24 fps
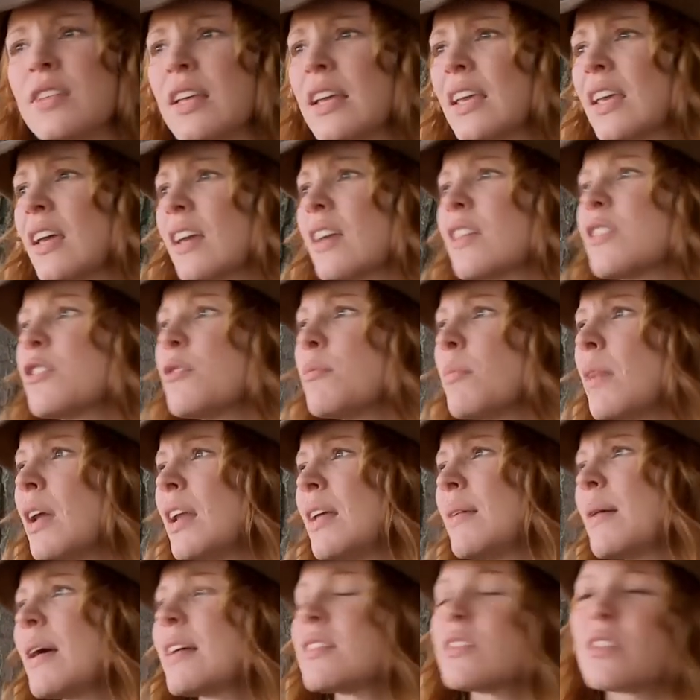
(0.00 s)
They can't get their
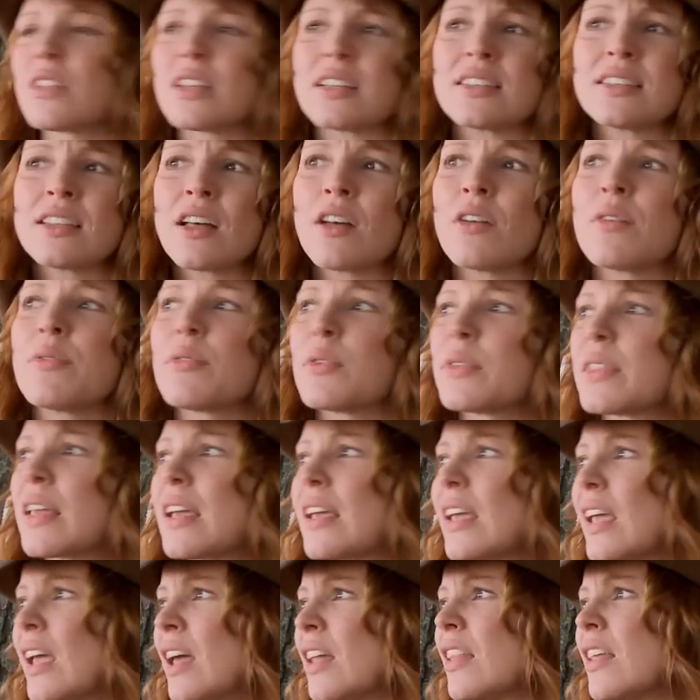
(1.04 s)
money back, so they sell it for what they
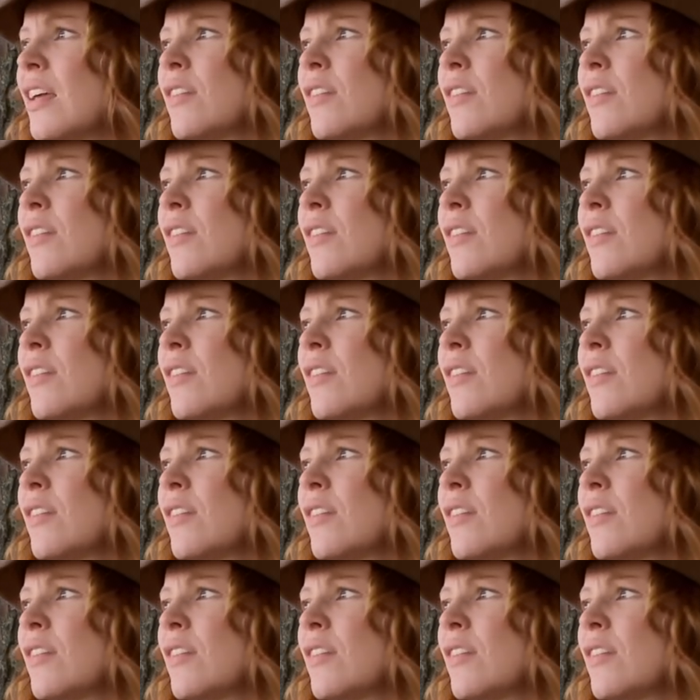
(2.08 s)
can.